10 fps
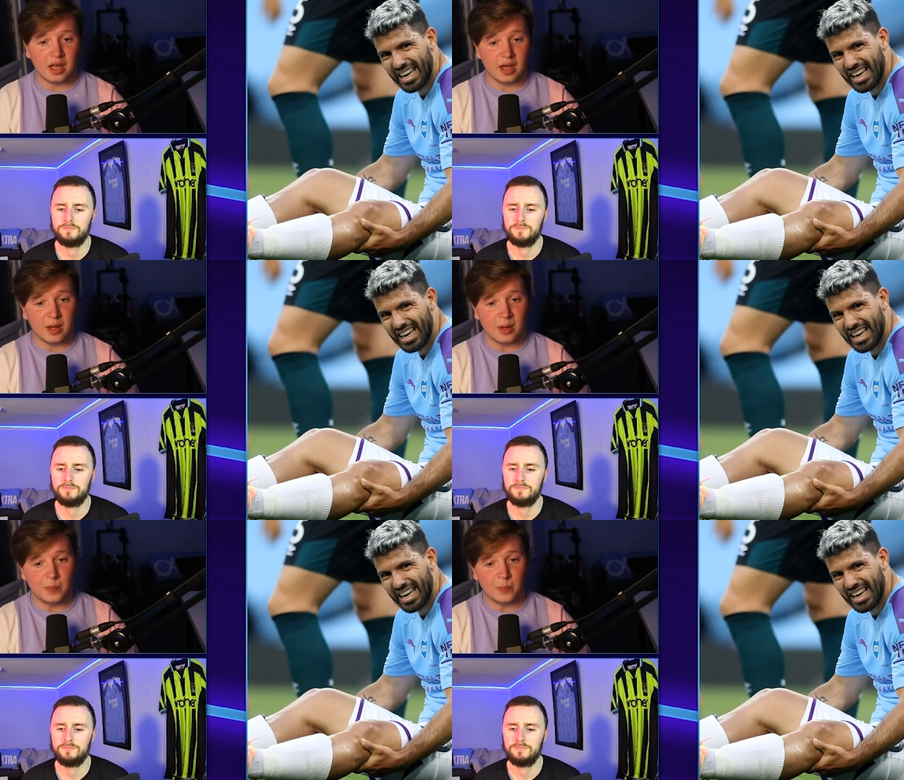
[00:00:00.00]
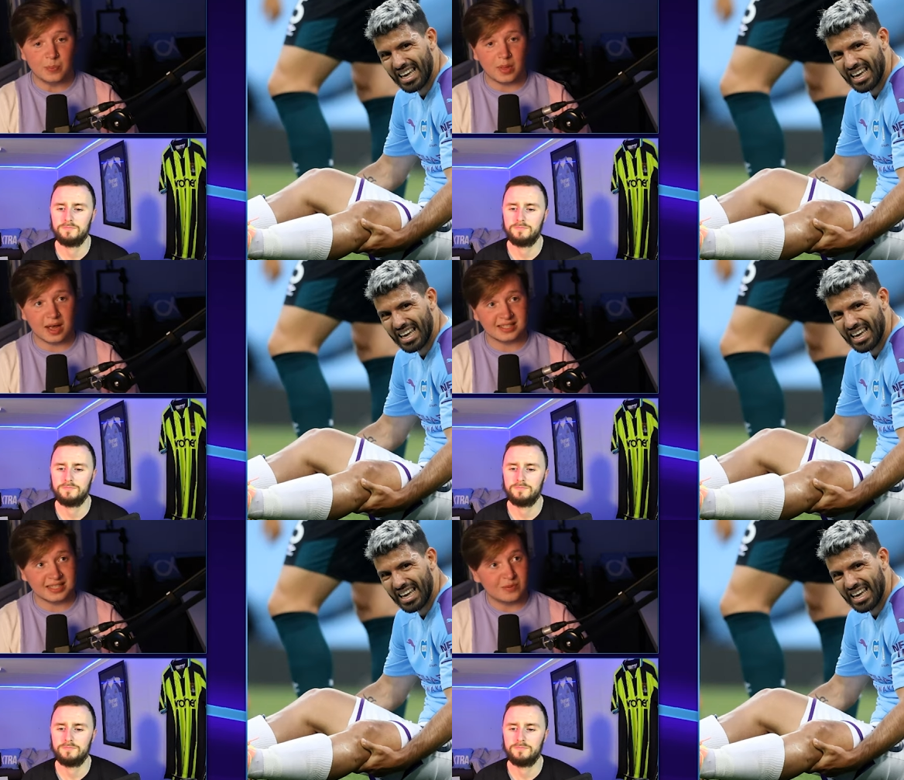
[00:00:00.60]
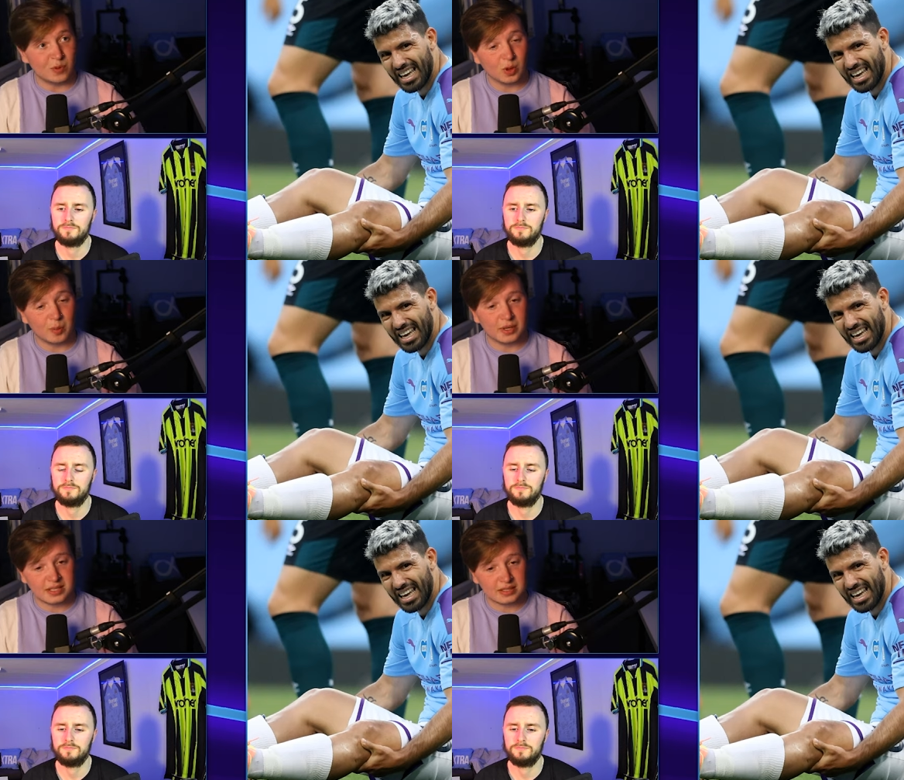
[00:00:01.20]
Speaker 1: um, I seen him
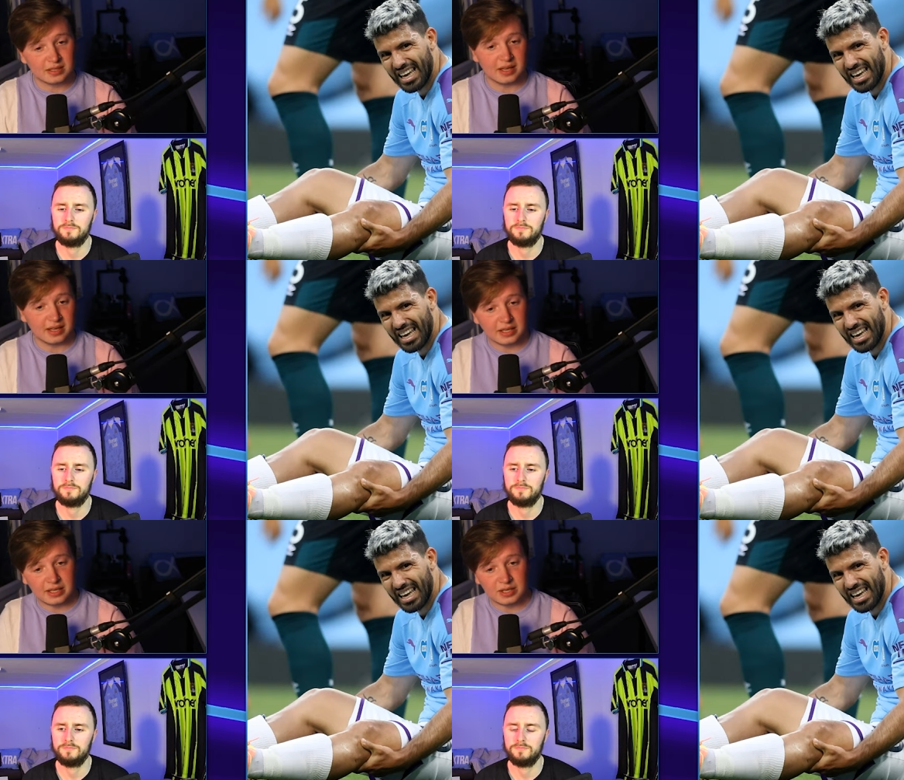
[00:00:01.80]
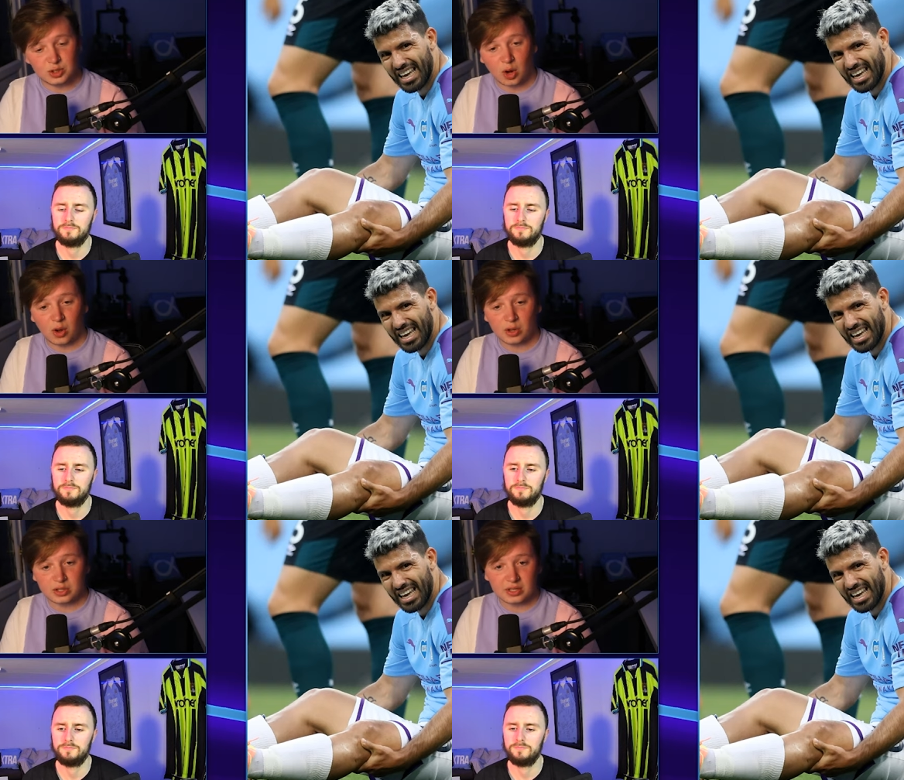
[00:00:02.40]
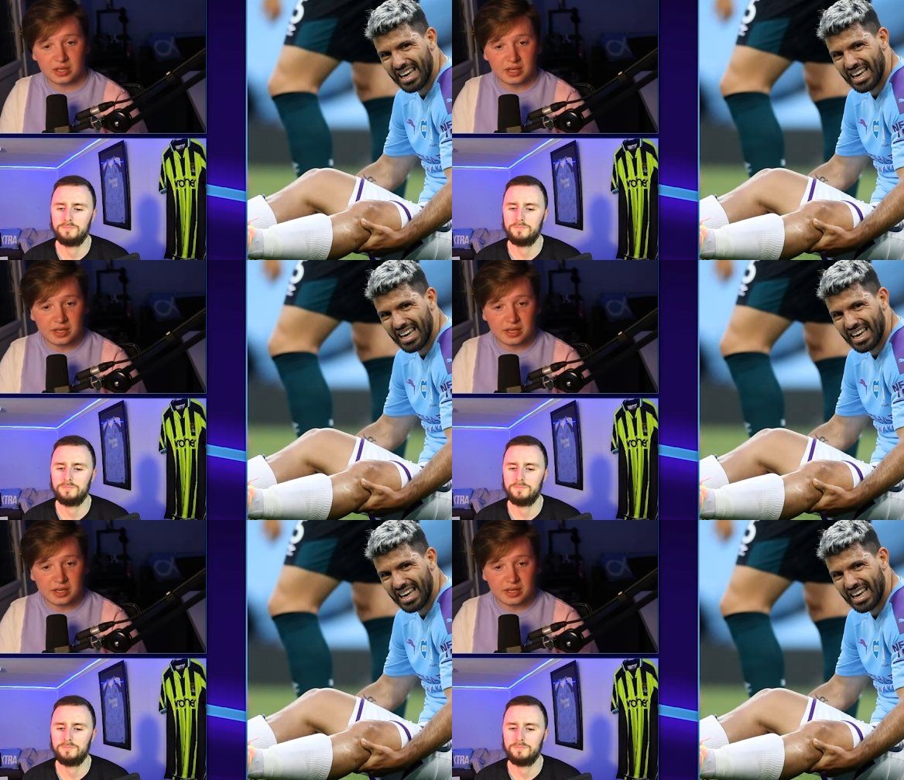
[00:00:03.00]
roll up his his shorts